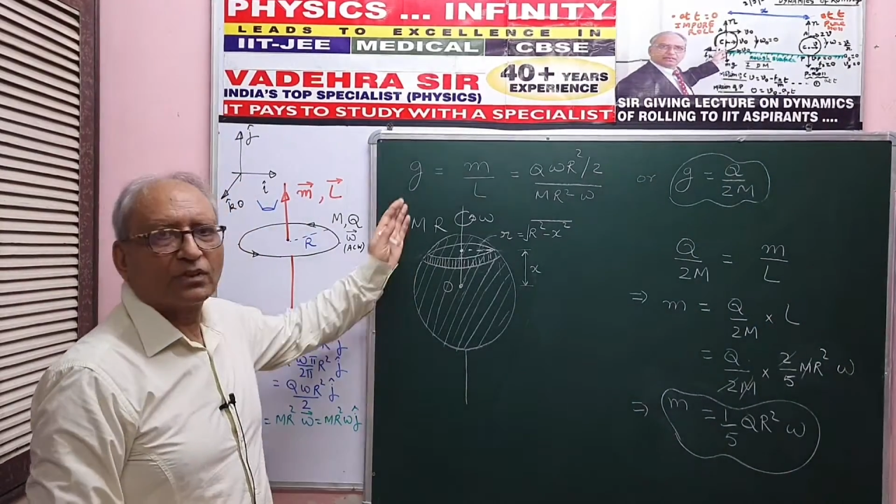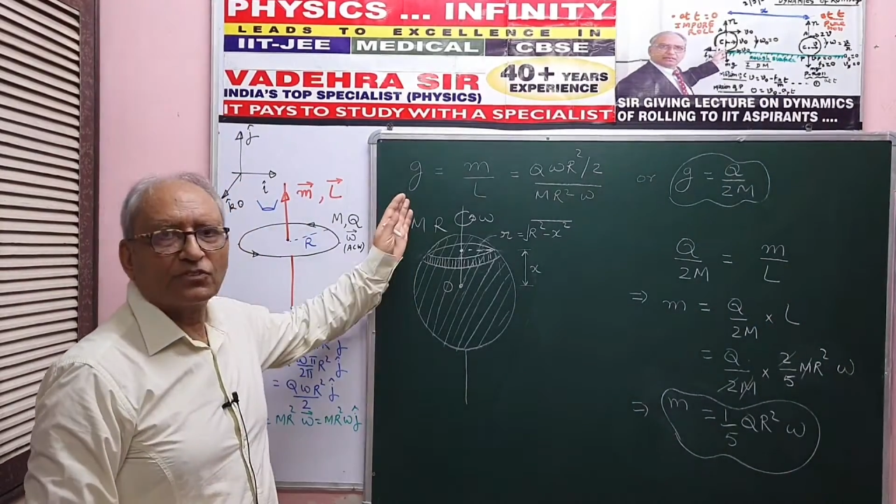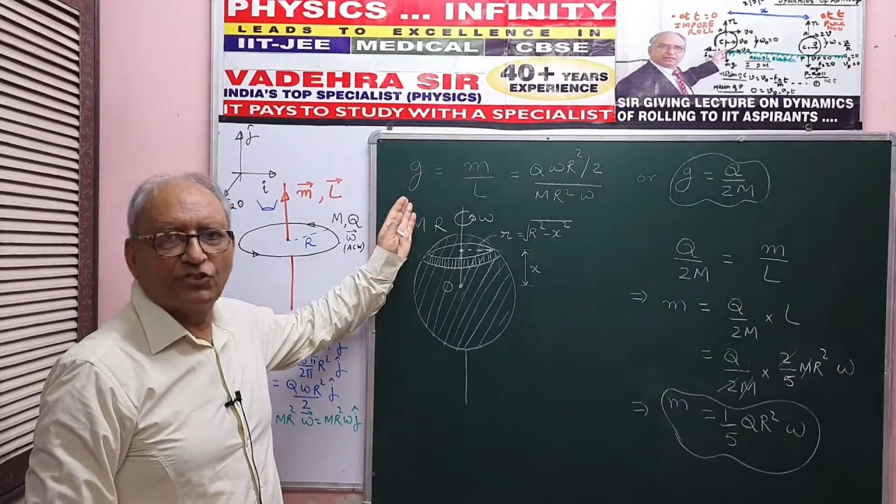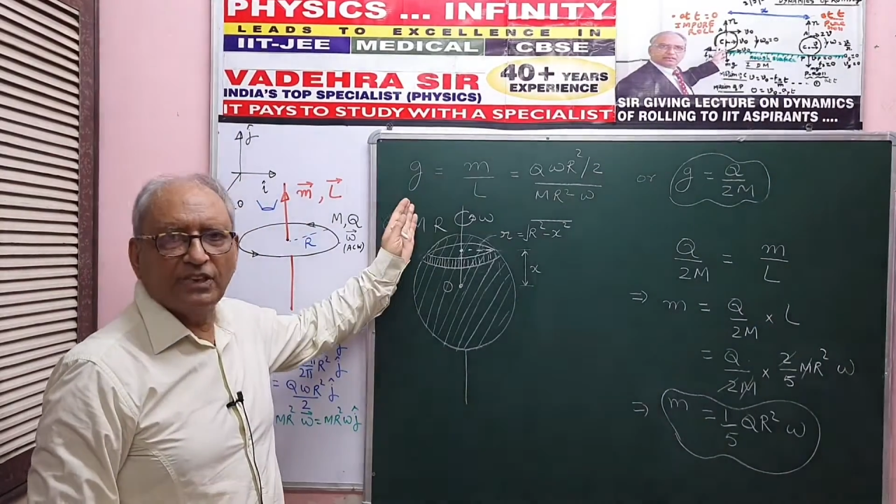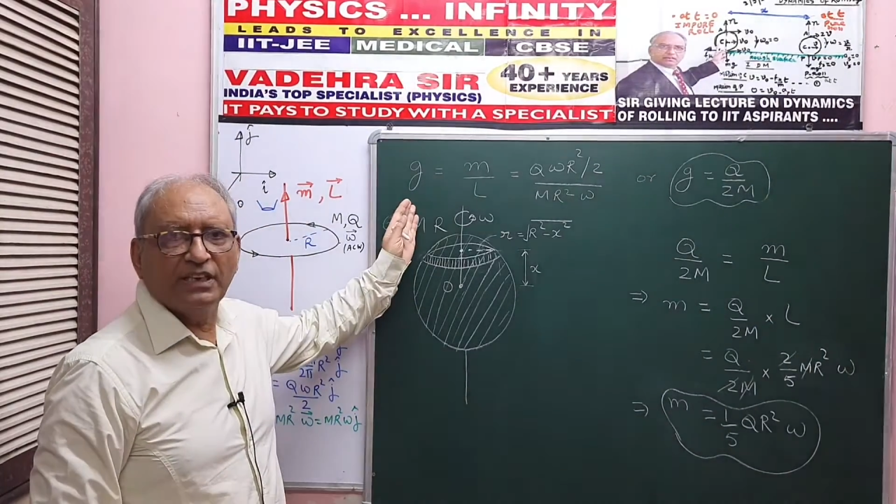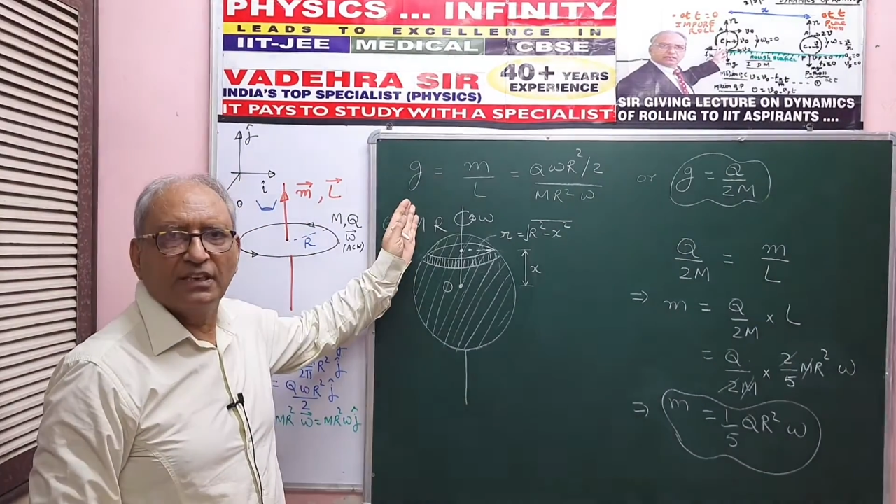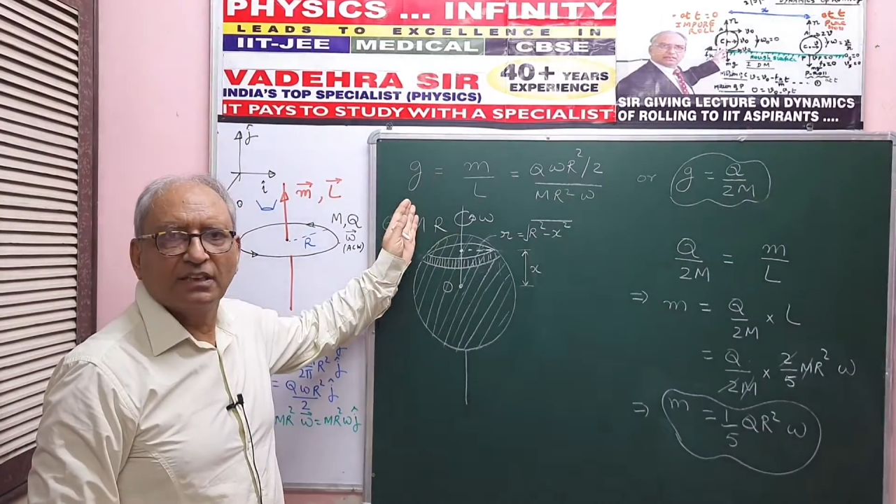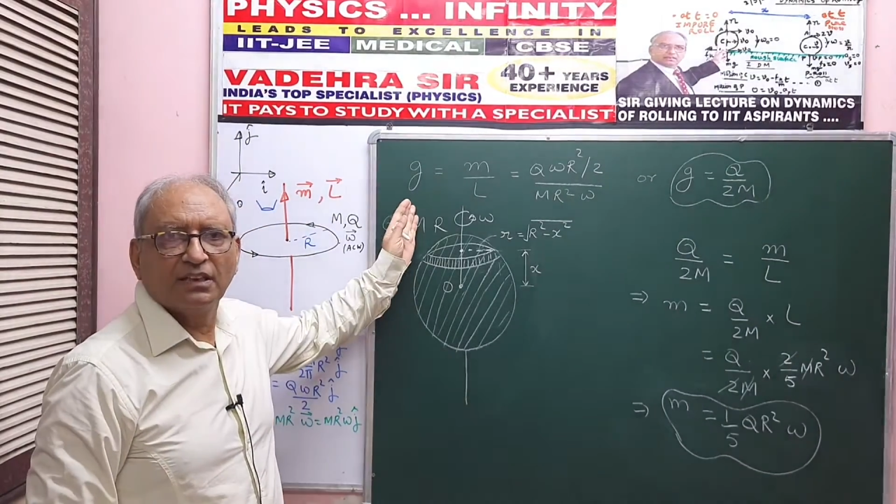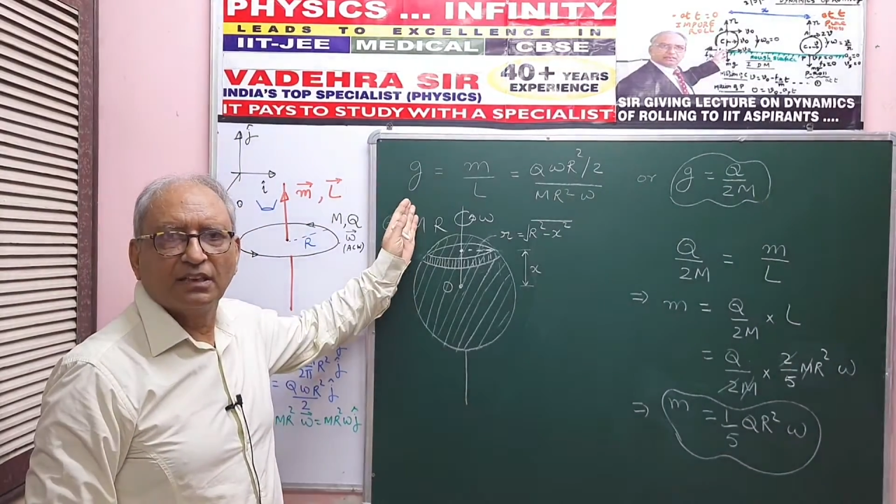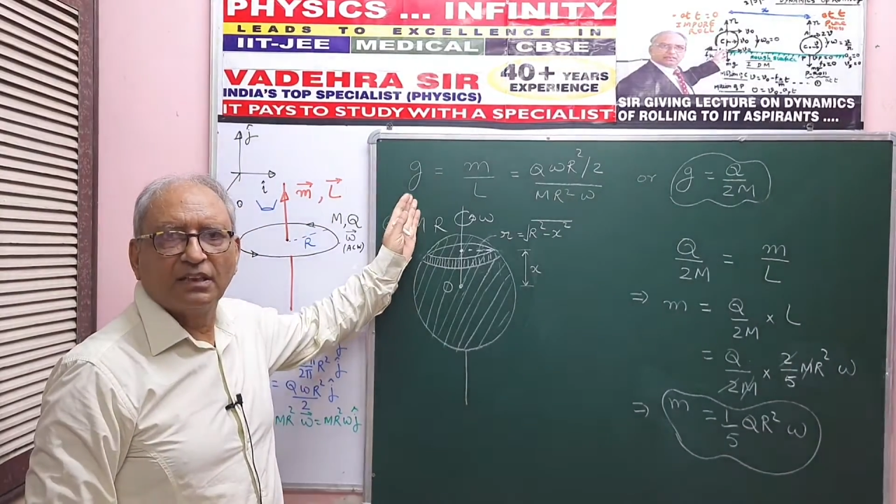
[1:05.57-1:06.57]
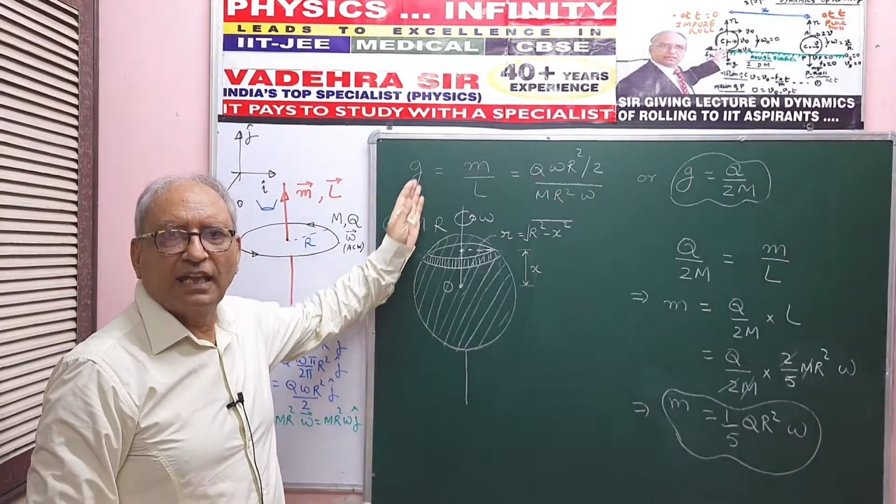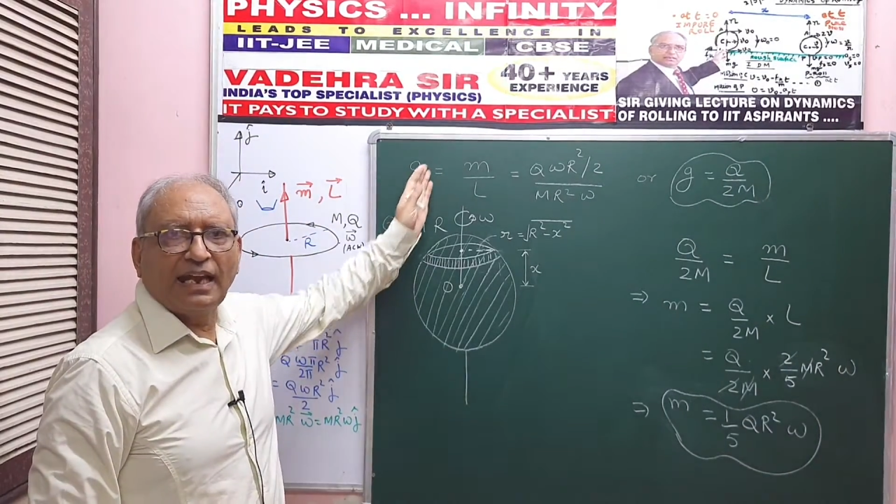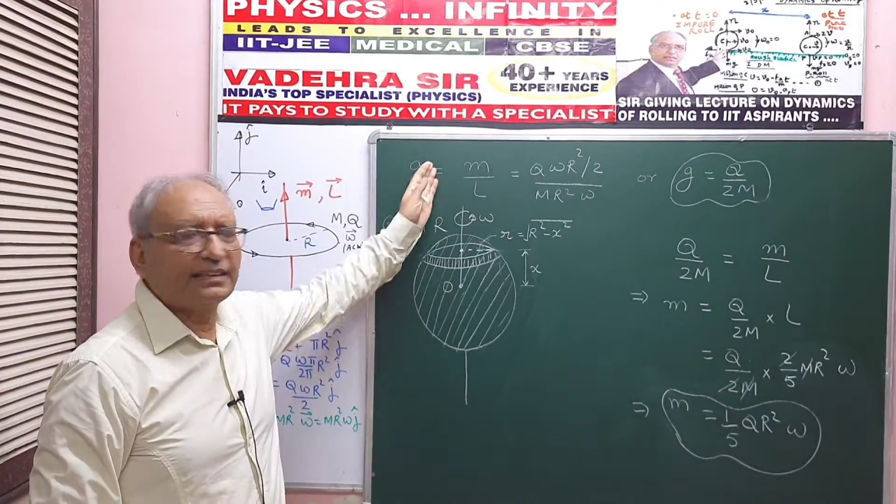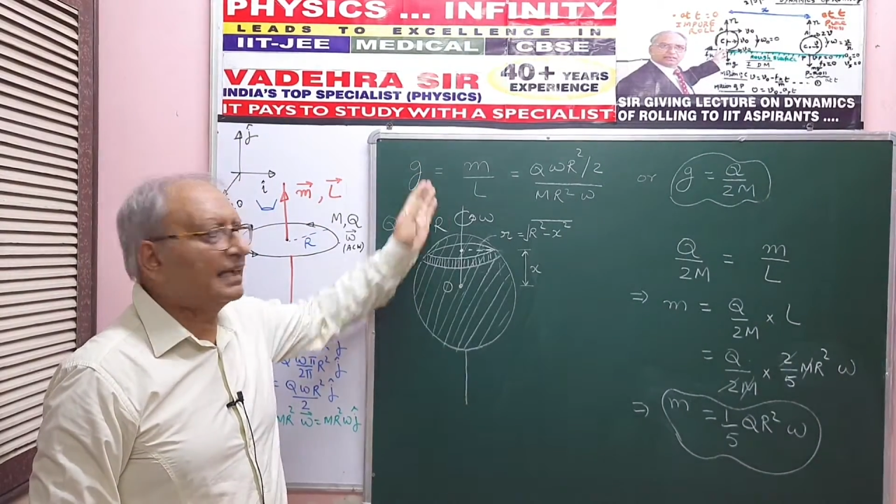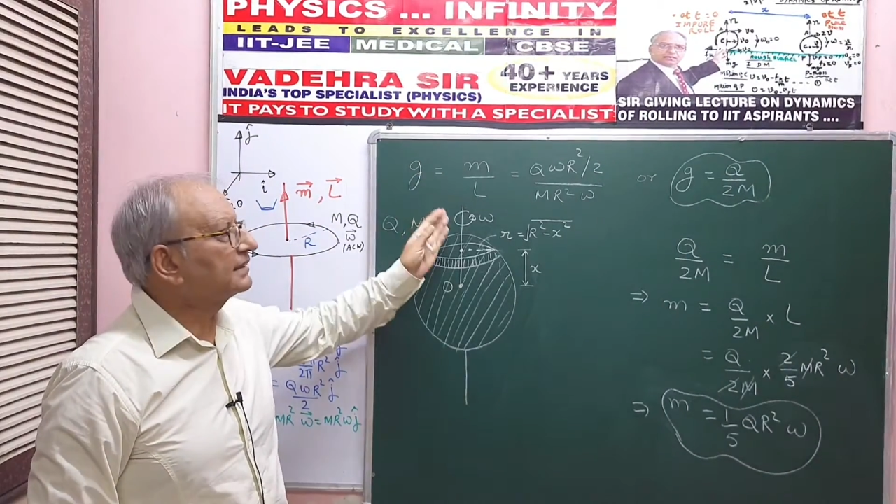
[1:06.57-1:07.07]
G,
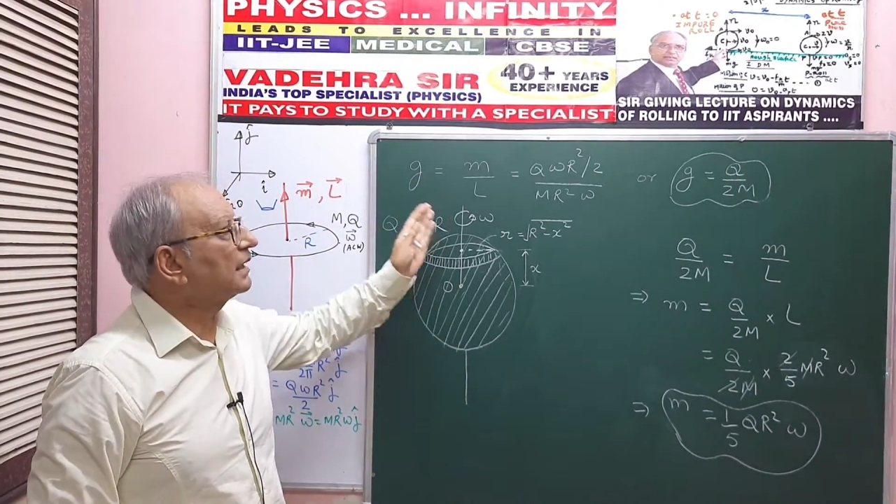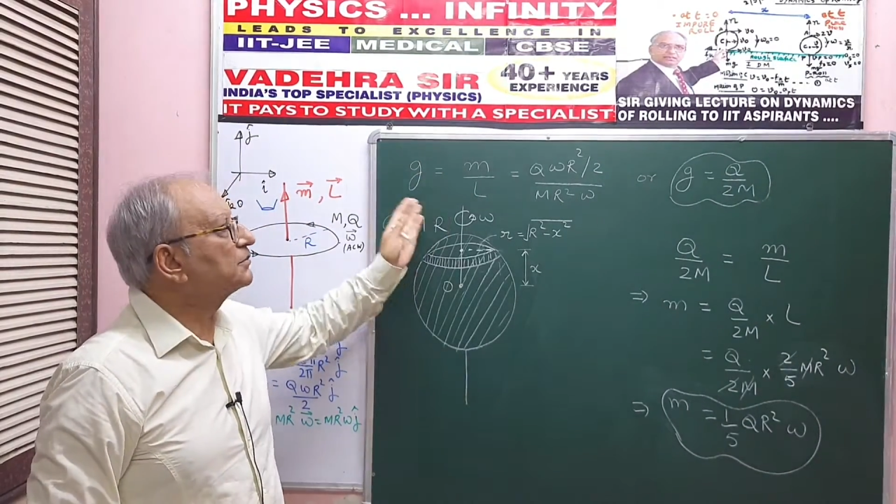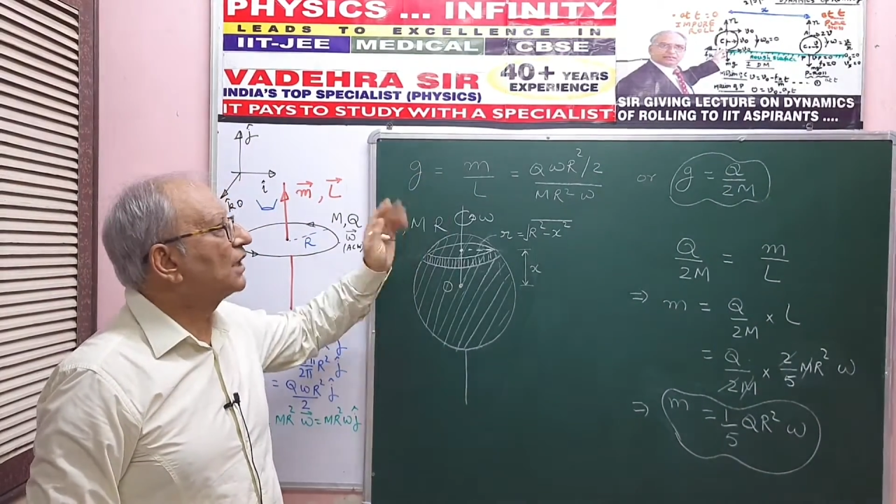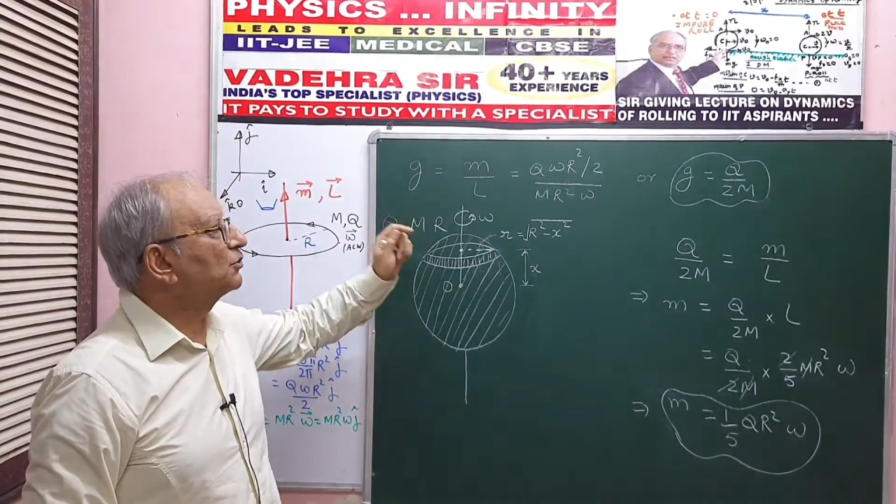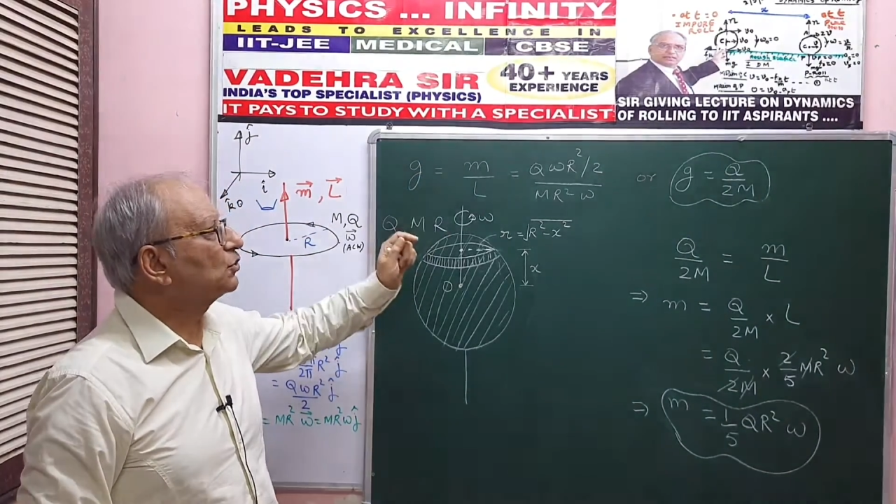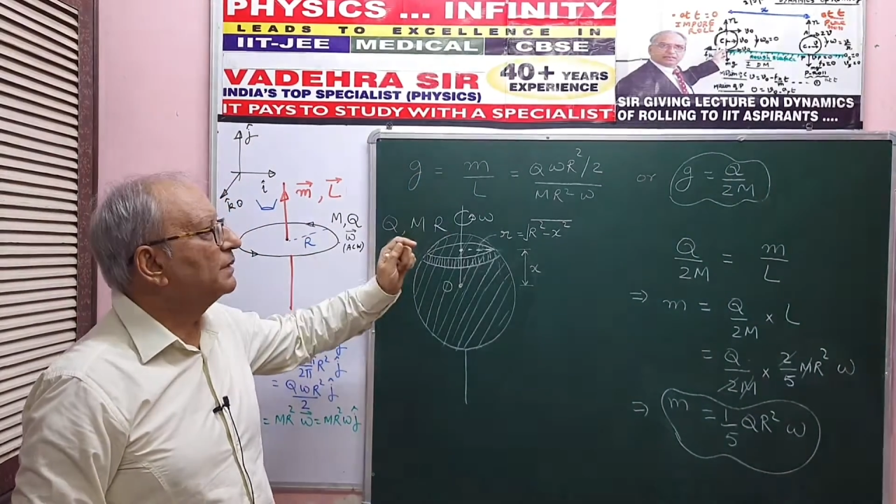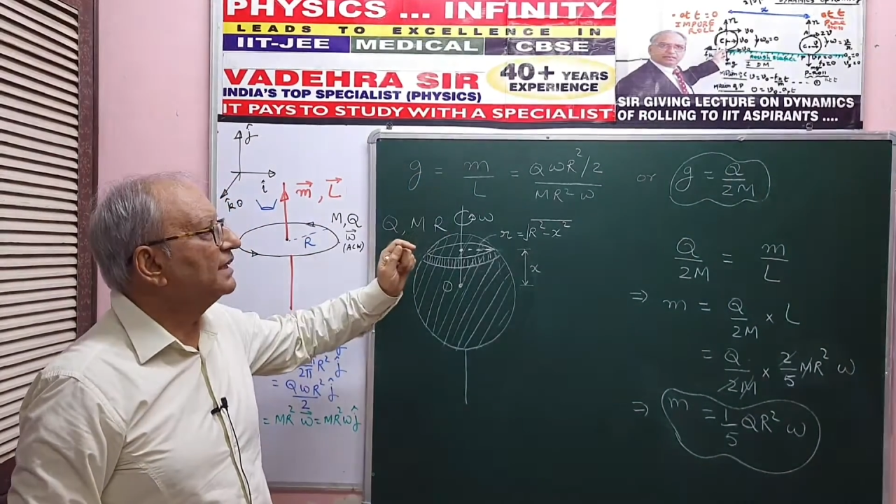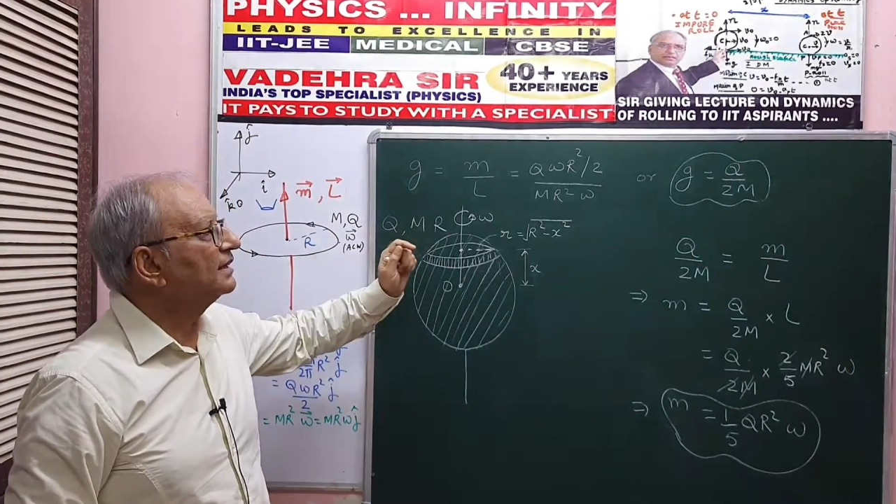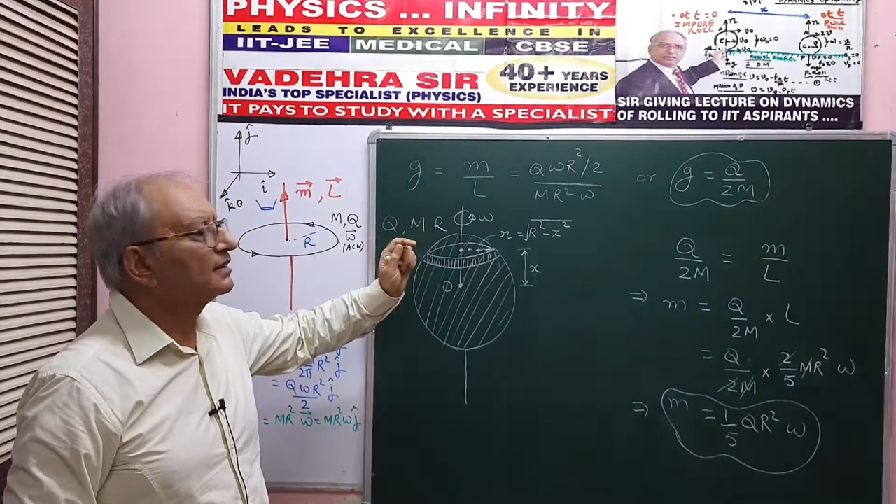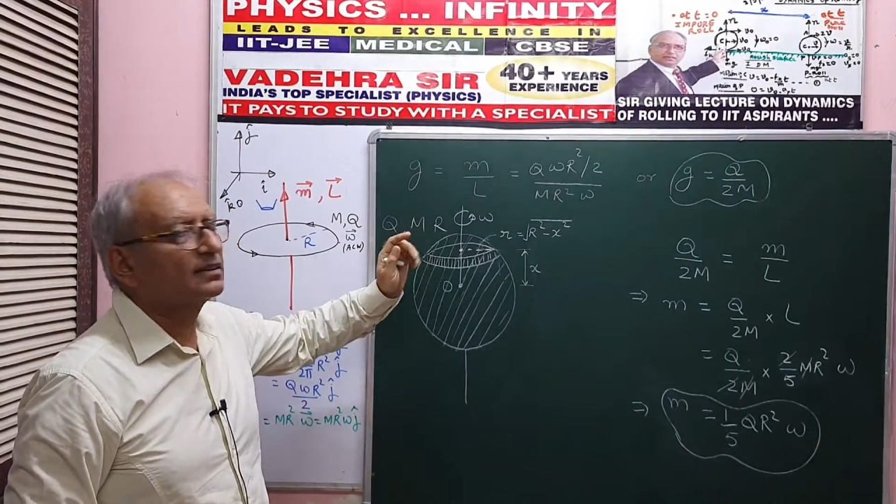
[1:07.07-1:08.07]
and that comes out to be